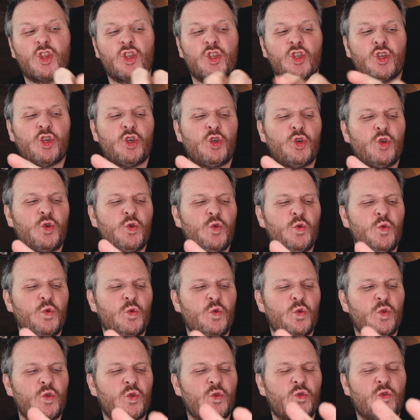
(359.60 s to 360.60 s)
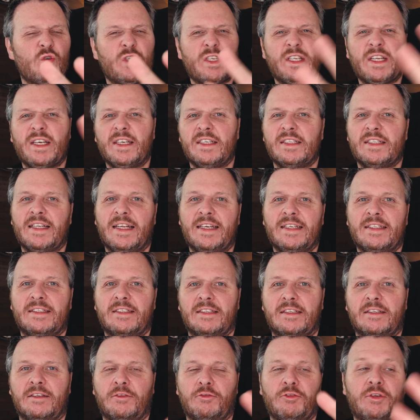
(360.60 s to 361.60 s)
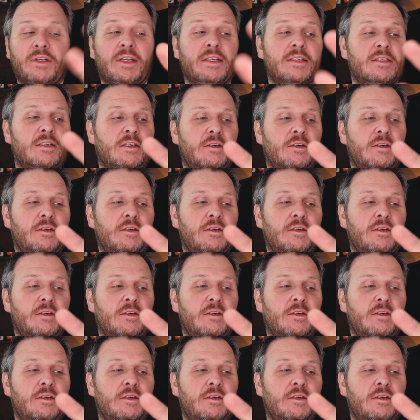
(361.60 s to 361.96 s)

3 days later, 3 days